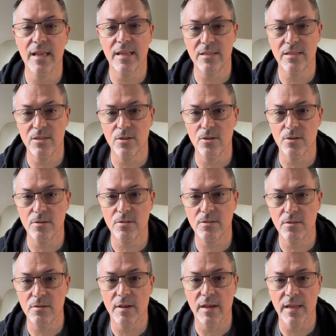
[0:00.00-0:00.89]

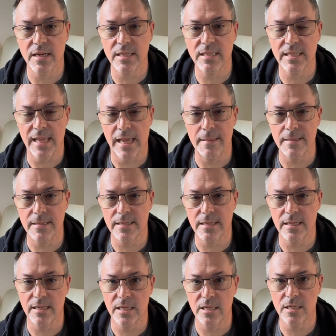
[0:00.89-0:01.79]
to understand this
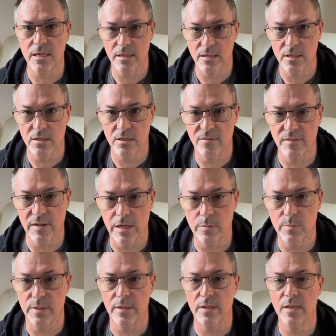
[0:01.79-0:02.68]
condition and to
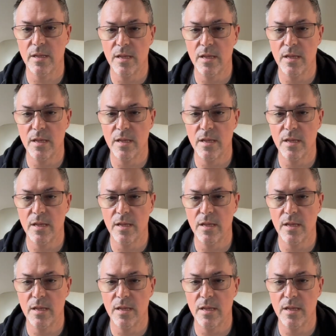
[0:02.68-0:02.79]
develop it.